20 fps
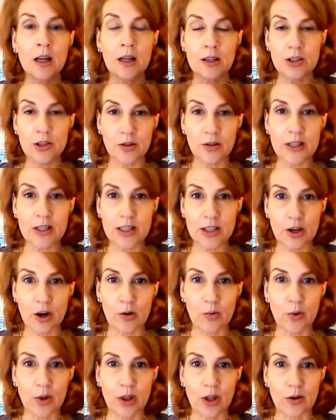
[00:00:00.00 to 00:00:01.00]
So let's
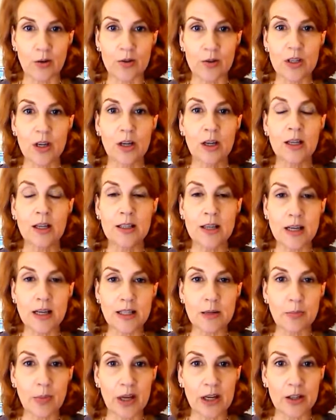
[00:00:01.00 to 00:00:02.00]
start with those.
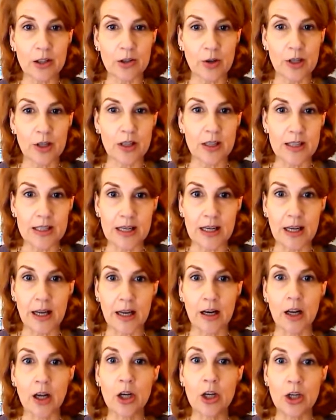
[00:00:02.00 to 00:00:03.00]
Does it penetrate the
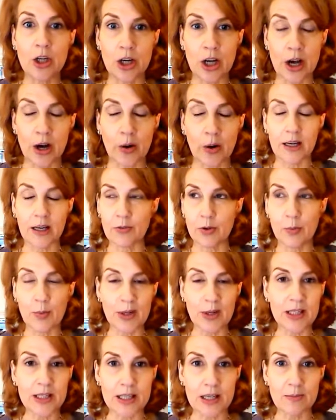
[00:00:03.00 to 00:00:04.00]
skin? No.
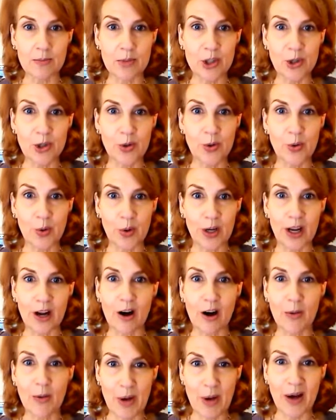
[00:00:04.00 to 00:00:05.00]
Everybody seems to agree
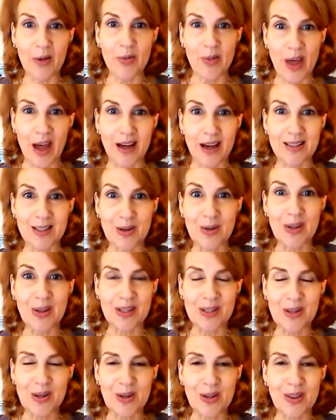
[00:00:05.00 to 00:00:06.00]
about that, so
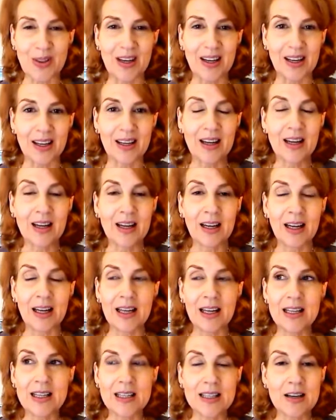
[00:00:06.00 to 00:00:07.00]
that's a good thing.
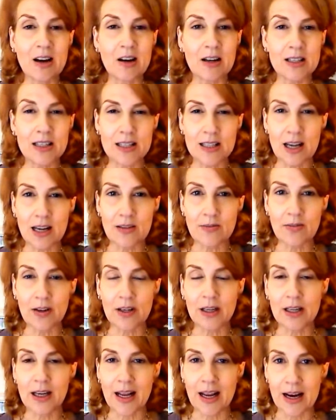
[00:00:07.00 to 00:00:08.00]
It is not safe
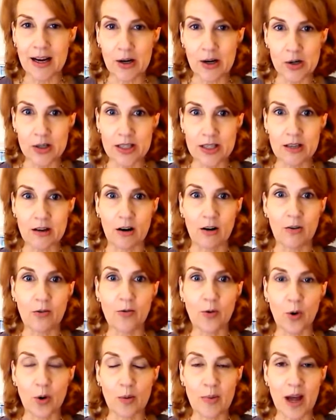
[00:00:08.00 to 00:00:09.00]
in an aerosol
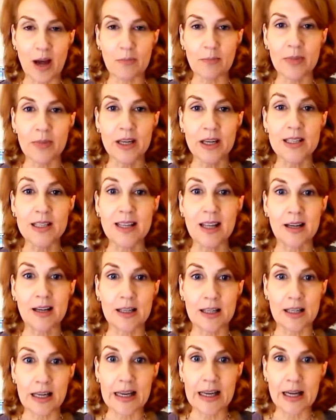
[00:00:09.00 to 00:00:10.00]
format because then
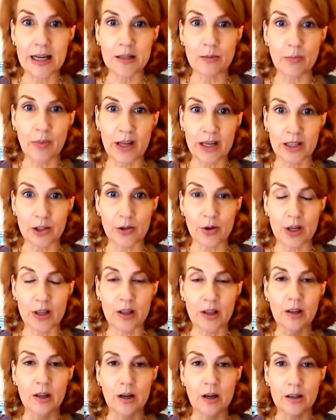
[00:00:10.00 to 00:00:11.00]
it can penetrate
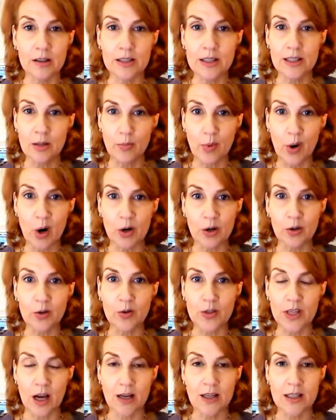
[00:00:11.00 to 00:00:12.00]
the lungs. The particle
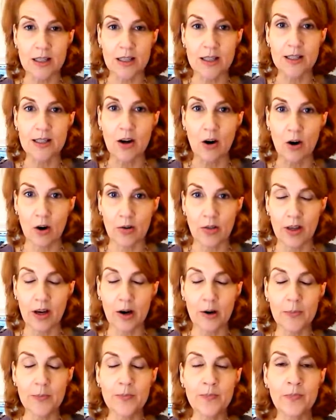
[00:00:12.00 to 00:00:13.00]
sizes are
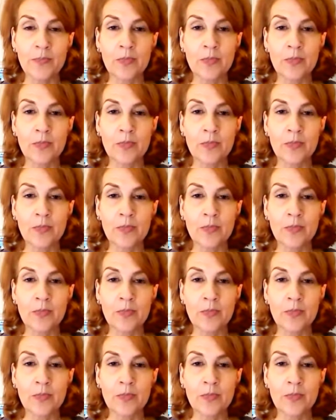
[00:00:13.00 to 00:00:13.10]
there.